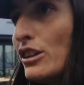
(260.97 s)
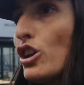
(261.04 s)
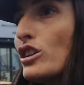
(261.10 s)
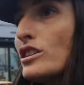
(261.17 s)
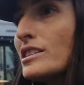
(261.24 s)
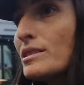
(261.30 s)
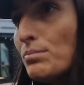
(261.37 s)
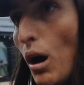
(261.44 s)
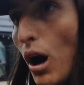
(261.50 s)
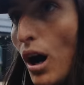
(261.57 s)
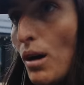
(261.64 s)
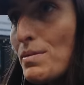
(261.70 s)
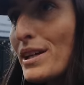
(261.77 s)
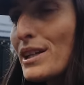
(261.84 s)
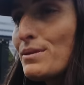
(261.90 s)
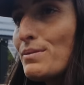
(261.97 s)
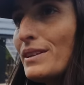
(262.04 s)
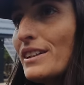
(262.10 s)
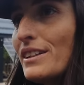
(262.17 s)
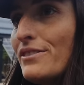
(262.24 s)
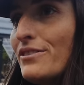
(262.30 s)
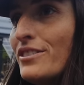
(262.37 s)
It looks small because we
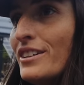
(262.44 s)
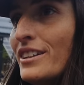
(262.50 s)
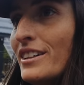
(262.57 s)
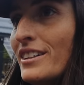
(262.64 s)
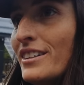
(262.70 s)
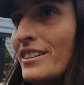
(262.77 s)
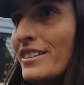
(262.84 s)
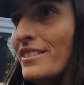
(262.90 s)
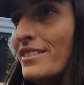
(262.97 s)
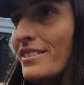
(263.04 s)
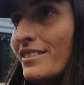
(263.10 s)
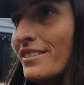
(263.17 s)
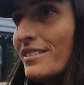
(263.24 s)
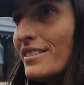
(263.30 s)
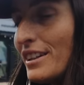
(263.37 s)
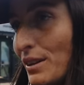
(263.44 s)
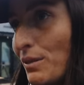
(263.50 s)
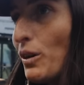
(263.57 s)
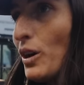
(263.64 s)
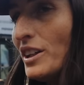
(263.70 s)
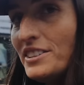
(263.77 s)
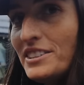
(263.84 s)
live in the
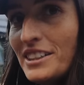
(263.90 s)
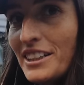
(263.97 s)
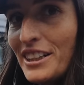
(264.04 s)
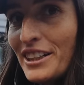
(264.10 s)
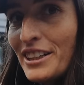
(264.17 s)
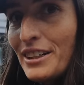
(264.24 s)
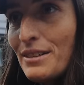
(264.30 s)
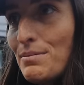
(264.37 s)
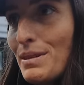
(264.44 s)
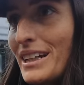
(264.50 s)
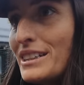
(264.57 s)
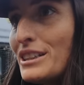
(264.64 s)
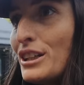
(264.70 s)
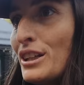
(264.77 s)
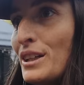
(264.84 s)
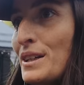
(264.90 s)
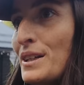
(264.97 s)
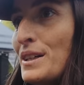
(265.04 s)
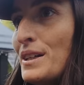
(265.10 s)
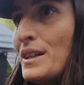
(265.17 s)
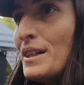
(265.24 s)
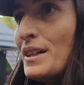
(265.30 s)
woods here, but it's... But
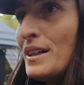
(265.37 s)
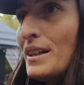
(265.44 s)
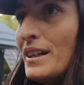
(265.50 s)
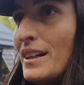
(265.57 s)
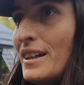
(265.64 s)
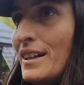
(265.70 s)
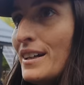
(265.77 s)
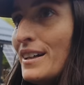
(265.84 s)
we're living large.